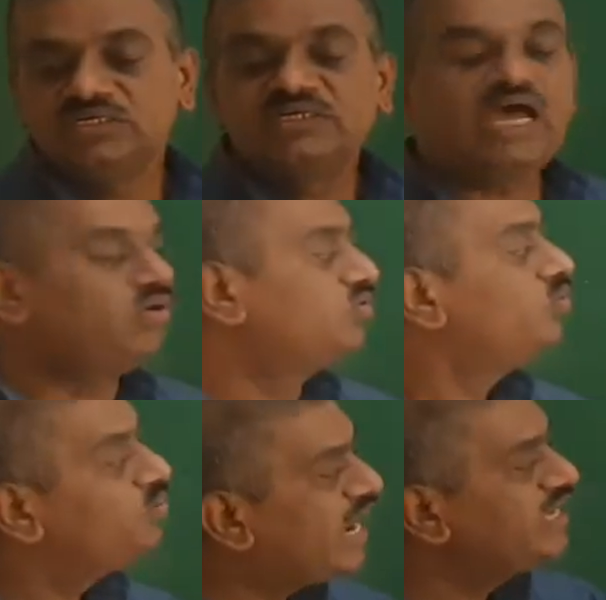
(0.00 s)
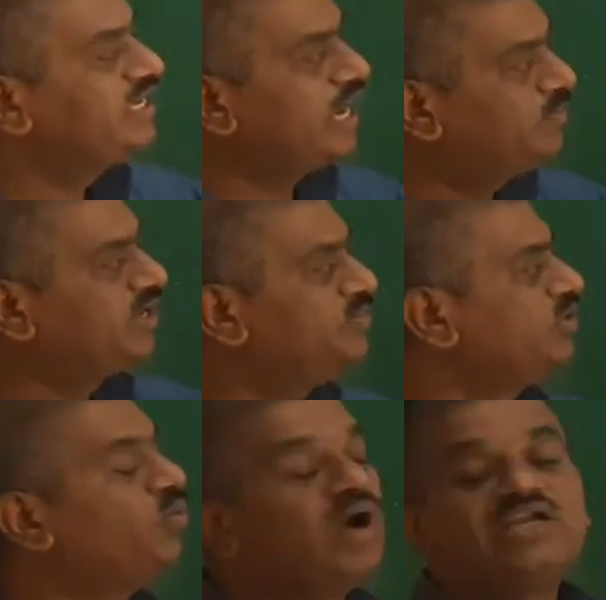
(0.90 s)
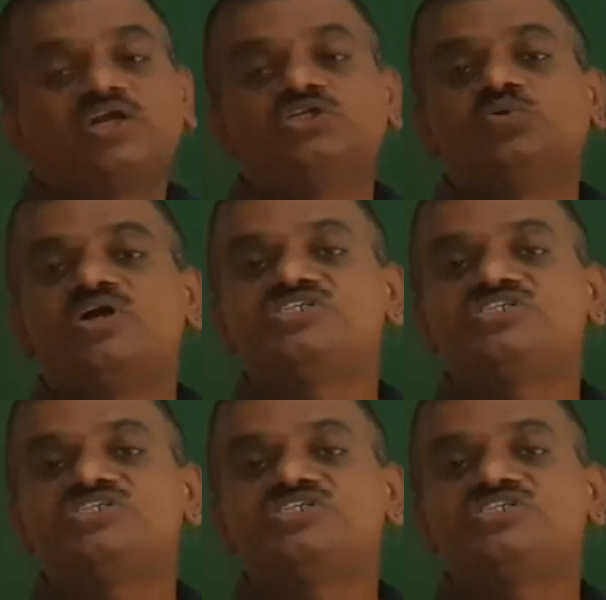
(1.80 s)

Now I am giving you one or two words